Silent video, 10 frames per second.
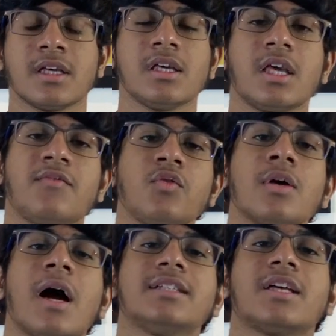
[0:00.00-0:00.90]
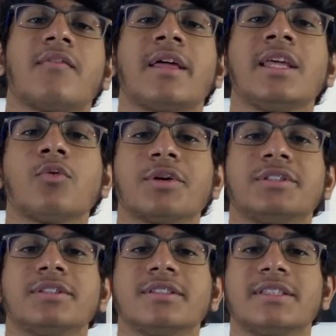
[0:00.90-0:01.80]
If you guys have any
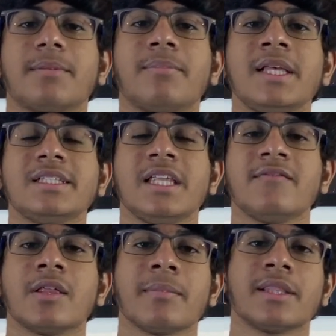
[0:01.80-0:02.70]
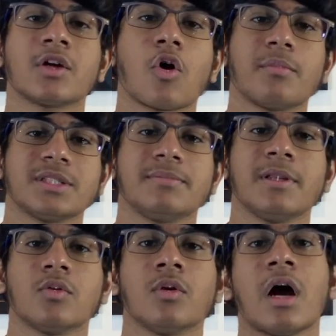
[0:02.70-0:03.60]
questions, then please leave them in the comments
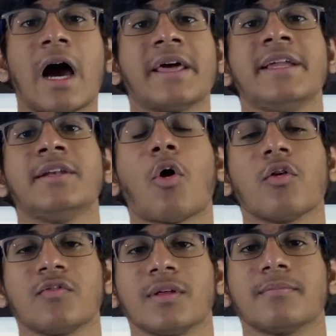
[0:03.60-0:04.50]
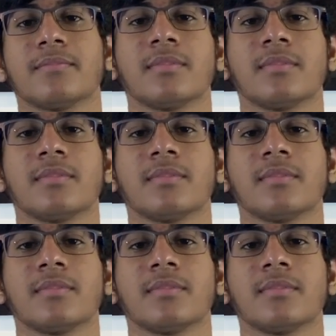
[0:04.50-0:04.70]
below. I read all of them.